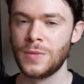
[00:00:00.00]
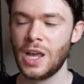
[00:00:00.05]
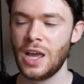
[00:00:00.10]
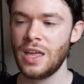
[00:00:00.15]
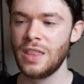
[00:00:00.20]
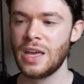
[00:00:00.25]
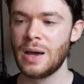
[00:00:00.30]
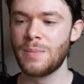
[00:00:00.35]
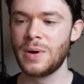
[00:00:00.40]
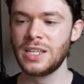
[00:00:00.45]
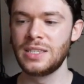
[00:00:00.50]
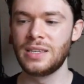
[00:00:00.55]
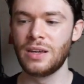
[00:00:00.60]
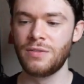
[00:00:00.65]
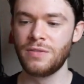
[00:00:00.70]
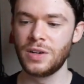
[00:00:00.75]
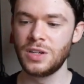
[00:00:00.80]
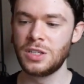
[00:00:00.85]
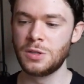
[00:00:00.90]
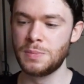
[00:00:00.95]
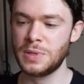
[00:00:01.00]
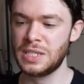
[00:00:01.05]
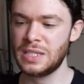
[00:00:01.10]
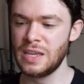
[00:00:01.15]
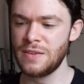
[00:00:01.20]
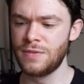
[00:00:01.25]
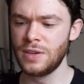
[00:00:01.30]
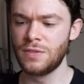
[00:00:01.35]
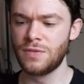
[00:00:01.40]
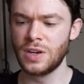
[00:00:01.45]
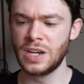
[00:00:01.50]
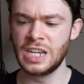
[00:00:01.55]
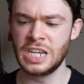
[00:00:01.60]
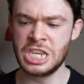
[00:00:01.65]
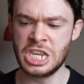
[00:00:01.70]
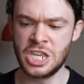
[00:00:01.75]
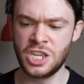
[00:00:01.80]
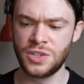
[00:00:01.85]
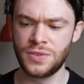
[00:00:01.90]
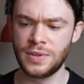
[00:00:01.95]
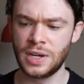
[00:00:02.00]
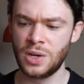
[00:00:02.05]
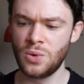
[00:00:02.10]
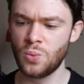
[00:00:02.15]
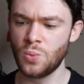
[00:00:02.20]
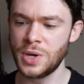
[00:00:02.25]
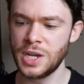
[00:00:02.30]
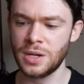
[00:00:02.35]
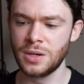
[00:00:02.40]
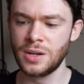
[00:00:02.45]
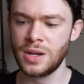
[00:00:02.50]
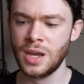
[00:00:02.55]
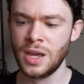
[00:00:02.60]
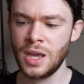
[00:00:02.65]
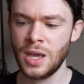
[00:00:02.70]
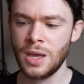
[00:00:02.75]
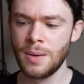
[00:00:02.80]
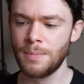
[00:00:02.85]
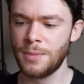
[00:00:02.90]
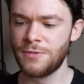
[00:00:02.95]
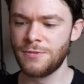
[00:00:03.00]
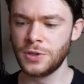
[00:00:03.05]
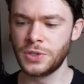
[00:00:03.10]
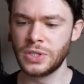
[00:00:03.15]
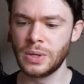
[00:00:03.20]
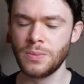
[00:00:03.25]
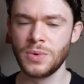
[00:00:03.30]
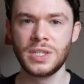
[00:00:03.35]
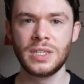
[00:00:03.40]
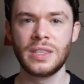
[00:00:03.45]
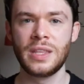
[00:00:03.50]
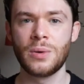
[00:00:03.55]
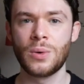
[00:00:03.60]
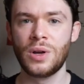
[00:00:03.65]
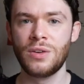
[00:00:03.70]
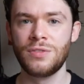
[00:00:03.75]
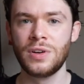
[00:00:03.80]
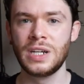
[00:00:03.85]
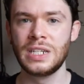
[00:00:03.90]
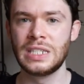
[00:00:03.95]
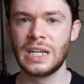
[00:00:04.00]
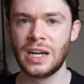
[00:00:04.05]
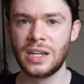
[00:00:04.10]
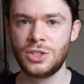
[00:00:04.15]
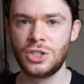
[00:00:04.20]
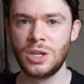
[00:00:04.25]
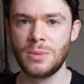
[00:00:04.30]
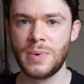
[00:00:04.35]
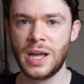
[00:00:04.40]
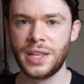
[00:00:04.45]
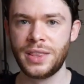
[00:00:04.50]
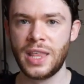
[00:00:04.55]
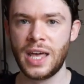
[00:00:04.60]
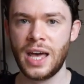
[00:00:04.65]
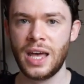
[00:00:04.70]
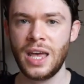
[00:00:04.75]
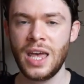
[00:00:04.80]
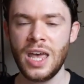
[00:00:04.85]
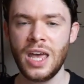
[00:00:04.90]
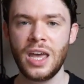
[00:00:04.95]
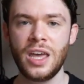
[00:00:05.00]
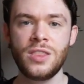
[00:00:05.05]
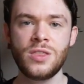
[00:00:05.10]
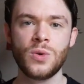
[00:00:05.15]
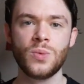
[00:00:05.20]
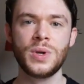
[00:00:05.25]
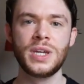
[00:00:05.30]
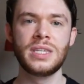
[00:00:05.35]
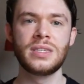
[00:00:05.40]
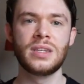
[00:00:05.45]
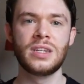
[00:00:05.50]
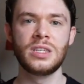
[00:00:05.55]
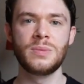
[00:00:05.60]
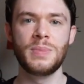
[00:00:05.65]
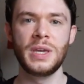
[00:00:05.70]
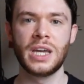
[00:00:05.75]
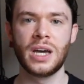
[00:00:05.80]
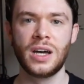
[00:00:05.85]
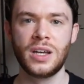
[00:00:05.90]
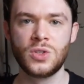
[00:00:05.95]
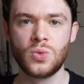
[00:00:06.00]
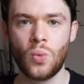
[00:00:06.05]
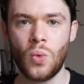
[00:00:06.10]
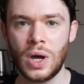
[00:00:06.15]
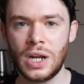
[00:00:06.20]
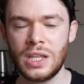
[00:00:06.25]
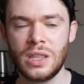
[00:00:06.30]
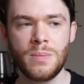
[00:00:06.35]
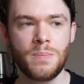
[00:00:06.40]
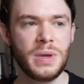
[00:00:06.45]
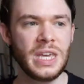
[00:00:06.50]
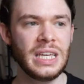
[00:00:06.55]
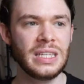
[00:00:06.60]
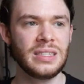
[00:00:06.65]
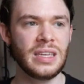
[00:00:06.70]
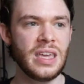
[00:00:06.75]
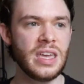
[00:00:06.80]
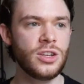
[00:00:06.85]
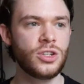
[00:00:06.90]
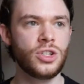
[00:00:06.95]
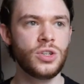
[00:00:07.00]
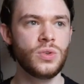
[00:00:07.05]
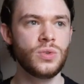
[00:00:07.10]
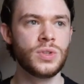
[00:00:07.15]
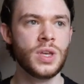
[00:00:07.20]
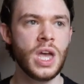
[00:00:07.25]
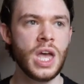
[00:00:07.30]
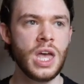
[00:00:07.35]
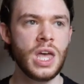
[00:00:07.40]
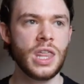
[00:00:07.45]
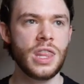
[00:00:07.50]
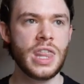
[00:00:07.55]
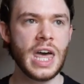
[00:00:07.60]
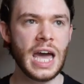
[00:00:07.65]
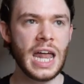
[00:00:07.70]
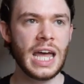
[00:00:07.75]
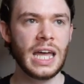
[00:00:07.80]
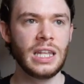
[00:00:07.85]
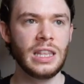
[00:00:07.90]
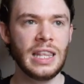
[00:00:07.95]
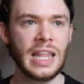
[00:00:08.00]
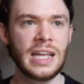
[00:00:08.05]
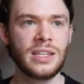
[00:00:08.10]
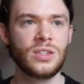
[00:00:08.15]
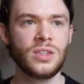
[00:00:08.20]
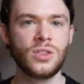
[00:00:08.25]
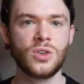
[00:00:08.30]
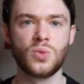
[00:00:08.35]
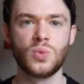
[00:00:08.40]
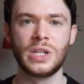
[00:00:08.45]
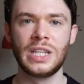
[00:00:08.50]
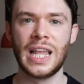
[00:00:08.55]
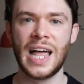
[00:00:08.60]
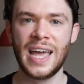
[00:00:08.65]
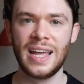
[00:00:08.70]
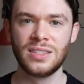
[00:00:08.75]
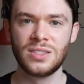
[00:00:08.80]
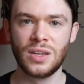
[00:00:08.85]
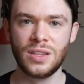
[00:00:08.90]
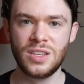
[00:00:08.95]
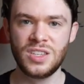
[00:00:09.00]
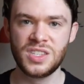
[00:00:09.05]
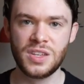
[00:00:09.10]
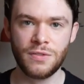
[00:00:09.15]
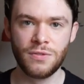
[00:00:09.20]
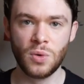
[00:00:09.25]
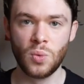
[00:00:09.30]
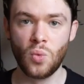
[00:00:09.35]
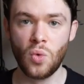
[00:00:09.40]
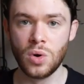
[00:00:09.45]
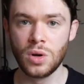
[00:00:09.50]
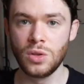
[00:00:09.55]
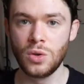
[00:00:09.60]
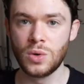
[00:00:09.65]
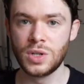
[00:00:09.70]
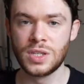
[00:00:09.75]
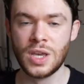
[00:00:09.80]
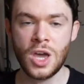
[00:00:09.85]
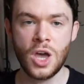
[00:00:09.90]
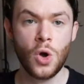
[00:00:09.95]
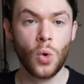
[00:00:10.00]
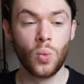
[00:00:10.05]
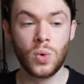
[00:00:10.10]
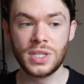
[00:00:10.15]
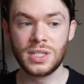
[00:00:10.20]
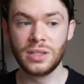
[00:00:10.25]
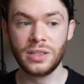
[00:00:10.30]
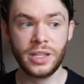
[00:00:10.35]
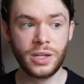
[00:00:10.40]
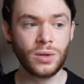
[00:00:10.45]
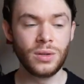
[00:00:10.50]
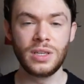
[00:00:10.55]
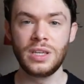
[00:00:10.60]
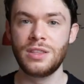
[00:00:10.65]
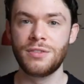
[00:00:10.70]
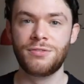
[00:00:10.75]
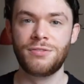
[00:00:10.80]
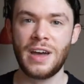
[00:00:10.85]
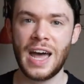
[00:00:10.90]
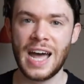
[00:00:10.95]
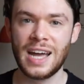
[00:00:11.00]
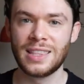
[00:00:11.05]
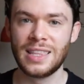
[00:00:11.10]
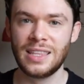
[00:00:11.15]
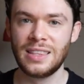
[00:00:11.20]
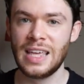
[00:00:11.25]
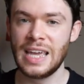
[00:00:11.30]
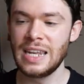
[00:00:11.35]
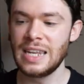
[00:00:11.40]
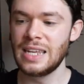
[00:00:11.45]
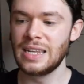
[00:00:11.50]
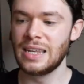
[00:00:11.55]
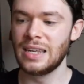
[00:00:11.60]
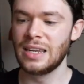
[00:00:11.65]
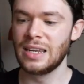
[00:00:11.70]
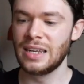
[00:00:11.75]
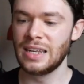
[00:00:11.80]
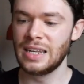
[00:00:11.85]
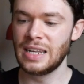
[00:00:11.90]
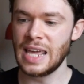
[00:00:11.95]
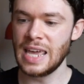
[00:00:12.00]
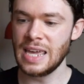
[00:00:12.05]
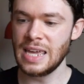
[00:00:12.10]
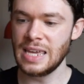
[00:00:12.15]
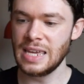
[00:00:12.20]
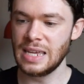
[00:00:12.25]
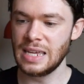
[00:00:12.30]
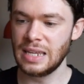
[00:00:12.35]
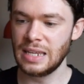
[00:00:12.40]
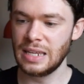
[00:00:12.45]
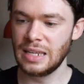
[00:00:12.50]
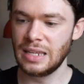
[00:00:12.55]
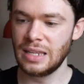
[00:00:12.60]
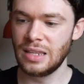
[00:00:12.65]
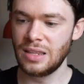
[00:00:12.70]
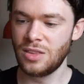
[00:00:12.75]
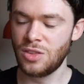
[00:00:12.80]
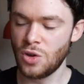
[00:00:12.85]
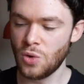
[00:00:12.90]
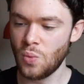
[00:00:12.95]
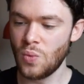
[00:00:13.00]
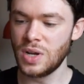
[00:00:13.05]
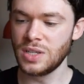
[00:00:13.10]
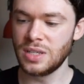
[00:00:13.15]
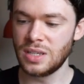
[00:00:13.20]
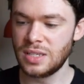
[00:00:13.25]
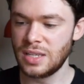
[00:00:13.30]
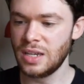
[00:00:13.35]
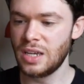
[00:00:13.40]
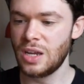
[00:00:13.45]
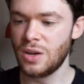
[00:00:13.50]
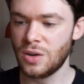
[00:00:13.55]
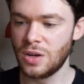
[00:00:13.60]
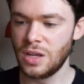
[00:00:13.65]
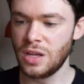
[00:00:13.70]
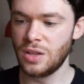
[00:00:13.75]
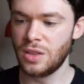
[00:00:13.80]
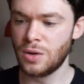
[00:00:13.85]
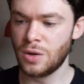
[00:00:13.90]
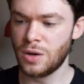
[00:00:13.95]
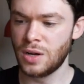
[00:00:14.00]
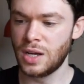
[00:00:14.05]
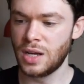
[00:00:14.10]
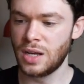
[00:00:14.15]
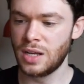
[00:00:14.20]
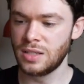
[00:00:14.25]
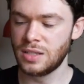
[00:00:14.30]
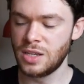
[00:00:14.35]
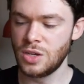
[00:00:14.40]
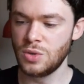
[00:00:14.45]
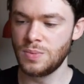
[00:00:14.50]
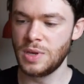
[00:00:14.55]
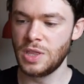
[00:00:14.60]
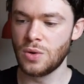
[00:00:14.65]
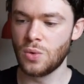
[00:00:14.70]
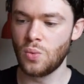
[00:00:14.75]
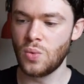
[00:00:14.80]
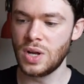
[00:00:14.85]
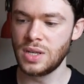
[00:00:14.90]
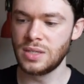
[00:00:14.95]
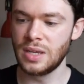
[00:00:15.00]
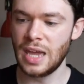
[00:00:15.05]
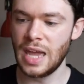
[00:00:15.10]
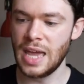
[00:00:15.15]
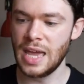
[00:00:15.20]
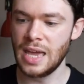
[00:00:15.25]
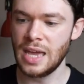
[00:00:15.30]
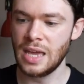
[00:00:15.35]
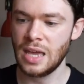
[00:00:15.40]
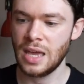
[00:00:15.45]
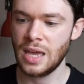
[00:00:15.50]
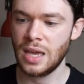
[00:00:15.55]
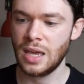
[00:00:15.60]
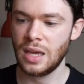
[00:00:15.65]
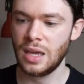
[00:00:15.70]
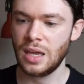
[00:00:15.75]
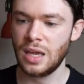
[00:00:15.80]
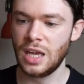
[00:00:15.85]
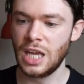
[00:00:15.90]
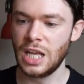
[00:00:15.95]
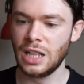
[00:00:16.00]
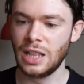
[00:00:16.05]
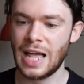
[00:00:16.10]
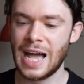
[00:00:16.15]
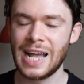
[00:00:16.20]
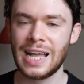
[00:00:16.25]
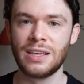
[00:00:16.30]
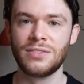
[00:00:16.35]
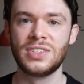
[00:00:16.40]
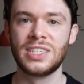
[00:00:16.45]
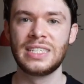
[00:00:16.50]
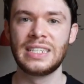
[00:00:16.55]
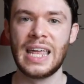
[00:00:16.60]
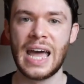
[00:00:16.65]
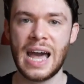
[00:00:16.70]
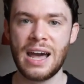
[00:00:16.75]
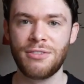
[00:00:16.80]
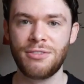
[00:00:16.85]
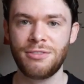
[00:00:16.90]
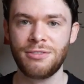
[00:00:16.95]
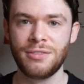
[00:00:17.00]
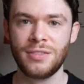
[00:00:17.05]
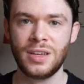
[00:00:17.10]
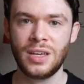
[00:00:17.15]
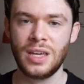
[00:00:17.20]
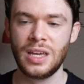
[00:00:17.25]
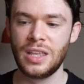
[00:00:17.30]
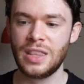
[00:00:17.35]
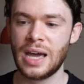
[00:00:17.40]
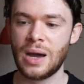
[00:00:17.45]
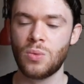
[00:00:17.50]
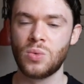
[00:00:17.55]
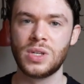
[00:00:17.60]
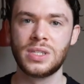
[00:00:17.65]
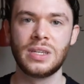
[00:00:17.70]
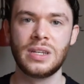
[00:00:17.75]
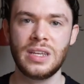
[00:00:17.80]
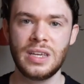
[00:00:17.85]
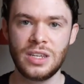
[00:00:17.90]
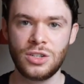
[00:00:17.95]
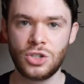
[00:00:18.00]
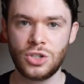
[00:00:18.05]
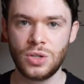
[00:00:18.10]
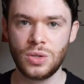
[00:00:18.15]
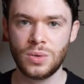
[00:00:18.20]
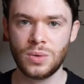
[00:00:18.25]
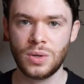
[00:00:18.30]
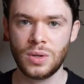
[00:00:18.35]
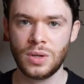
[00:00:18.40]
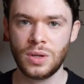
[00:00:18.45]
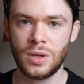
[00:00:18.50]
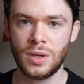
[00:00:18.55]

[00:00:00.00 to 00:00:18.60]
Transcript: And that might sound very specific, very niche, very weird, but for some reason, they were all very touchy about that. And the reason is because one of the biggest issues that had led to the reliance on these different warlords was literally the fact that they didn't, they, there was a security, there, uh, excuse me, there was a, a lack of staff that was an issue.